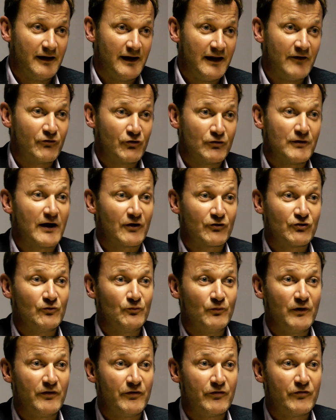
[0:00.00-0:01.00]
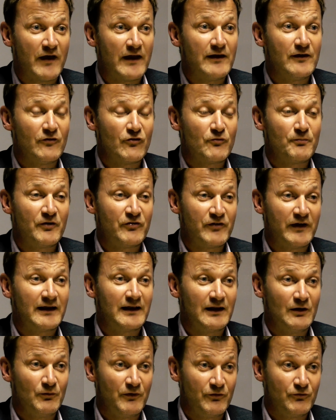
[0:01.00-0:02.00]
interaction with tenants,
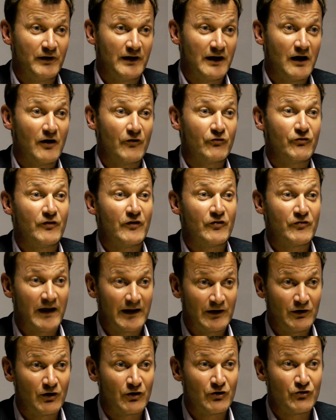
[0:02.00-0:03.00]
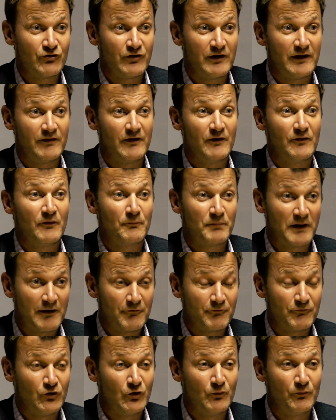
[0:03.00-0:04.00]
particularly with regards to the technology, that the
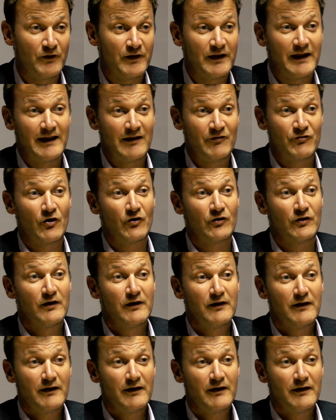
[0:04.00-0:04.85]
platform that it is on,